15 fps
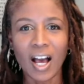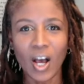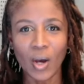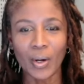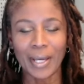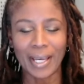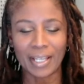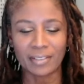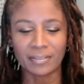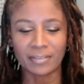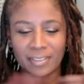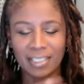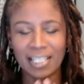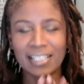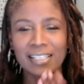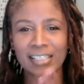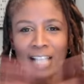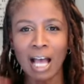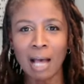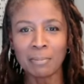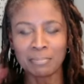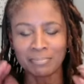Okay, let's
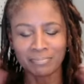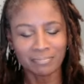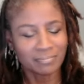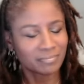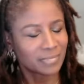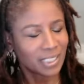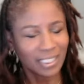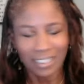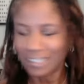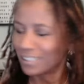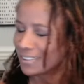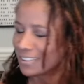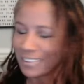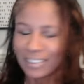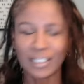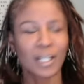stop. And, you